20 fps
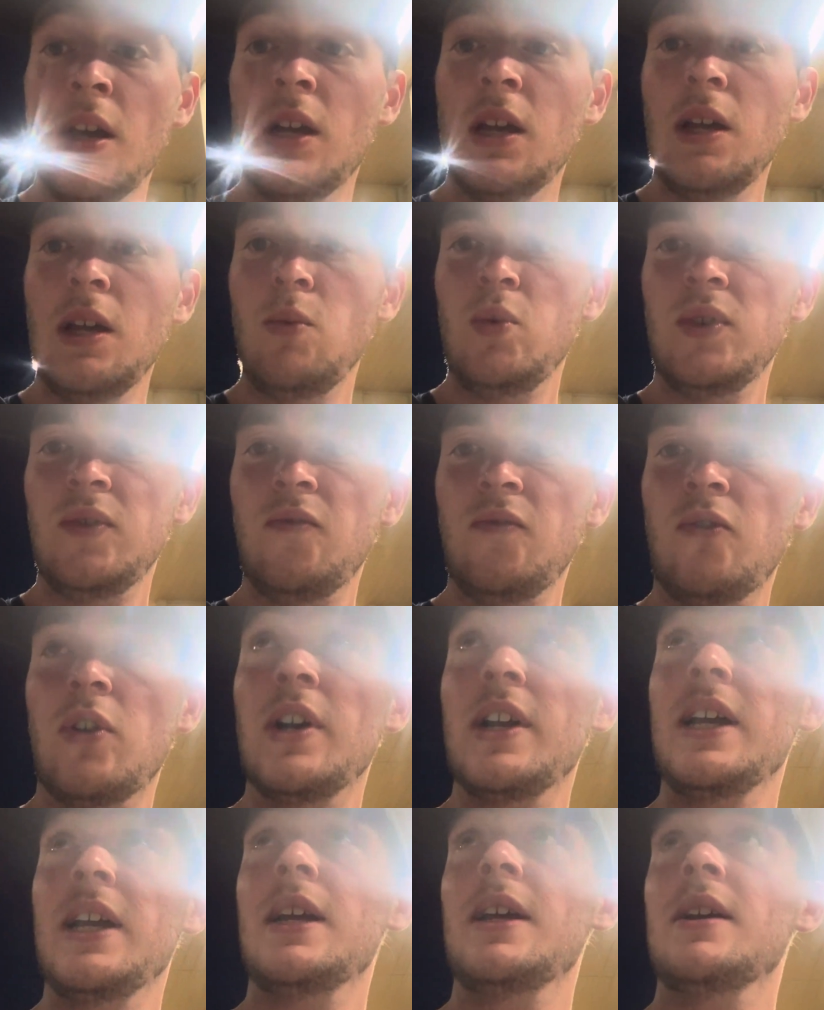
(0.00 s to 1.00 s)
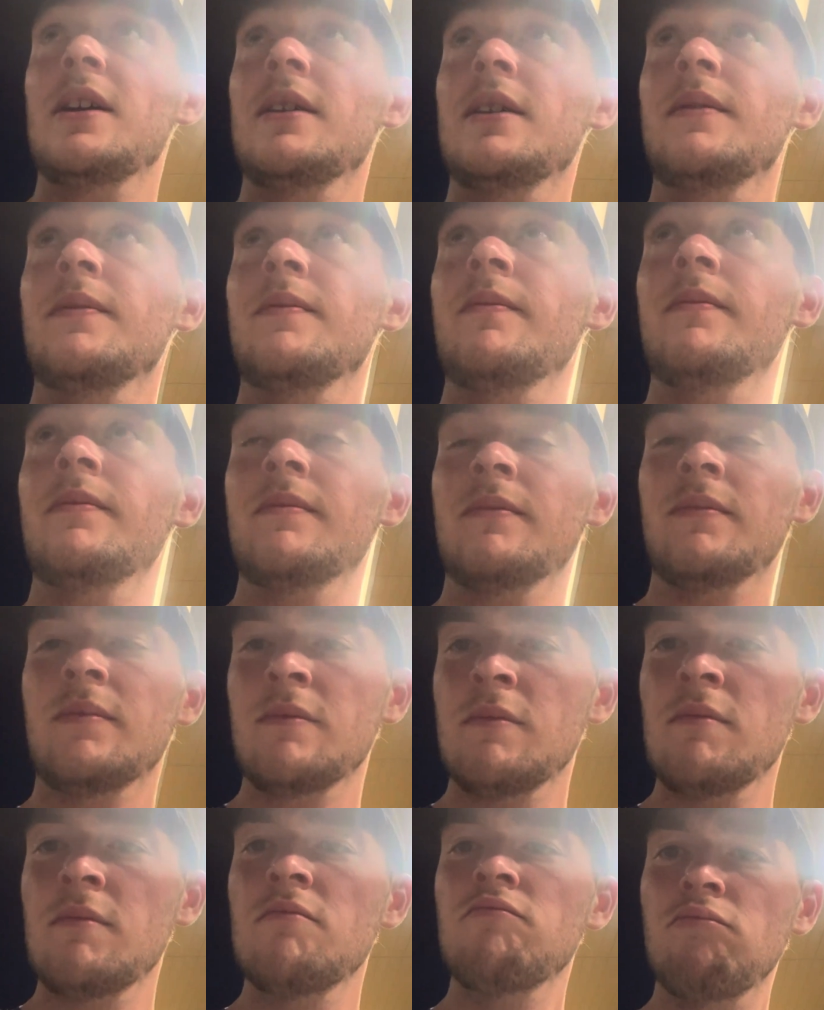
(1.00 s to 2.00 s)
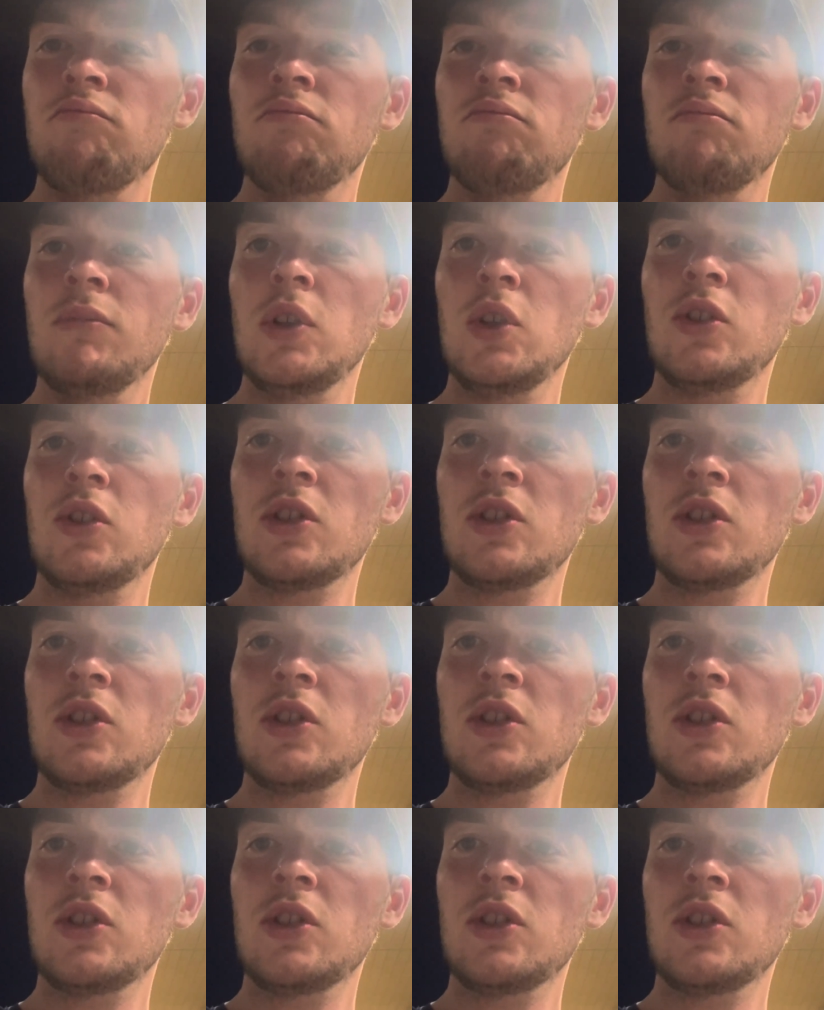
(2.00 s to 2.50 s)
it was free. Good